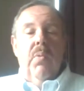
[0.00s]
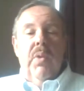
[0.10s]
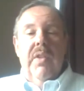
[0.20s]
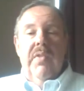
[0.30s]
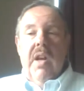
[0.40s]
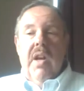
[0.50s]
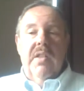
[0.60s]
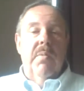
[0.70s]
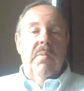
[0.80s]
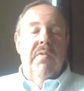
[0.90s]
We've got
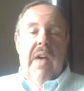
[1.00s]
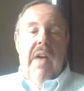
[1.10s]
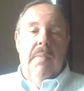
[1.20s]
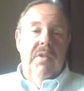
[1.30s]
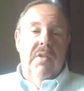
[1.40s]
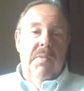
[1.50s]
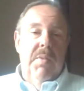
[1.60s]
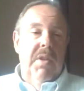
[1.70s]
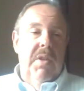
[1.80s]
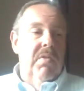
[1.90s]
some fabulous
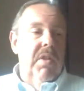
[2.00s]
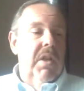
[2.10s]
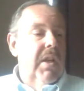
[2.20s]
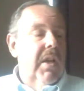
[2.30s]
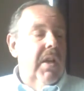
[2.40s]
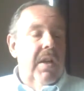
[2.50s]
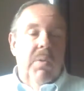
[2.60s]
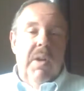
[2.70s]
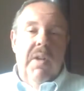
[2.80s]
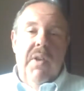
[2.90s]
speakers.
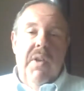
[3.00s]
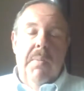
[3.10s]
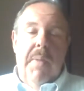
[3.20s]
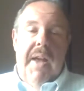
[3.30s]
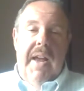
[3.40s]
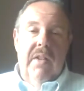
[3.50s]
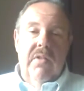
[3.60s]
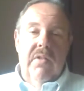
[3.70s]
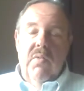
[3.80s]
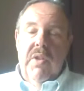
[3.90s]
We have a
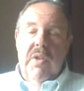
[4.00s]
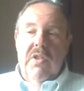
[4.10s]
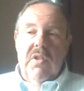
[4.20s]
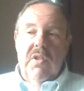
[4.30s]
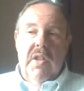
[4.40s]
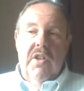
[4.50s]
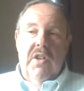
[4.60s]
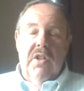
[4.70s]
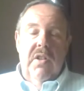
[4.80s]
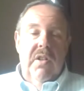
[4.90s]
panel and a research
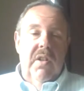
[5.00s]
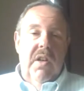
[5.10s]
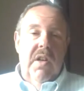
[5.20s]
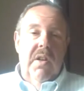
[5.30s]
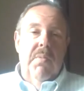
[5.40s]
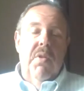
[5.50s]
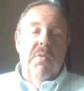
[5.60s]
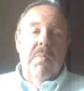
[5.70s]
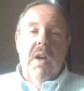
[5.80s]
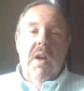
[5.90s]
session,
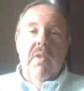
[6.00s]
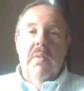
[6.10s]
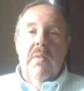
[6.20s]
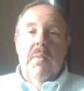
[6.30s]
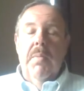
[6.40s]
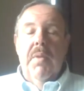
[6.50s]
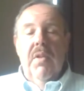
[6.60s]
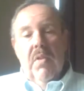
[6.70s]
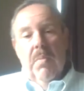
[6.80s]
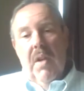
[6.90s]
both moderated by
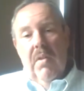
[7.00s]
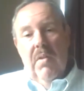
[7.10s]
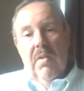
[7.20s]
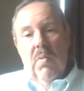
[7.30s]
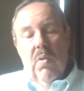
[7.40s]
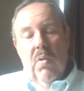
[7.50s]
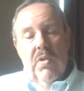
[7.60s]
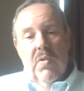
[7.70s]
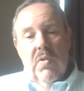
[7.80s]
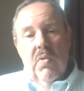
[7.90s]
Peter Capelli of the
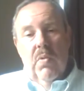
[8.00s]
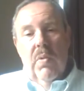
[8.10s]
Wharton School.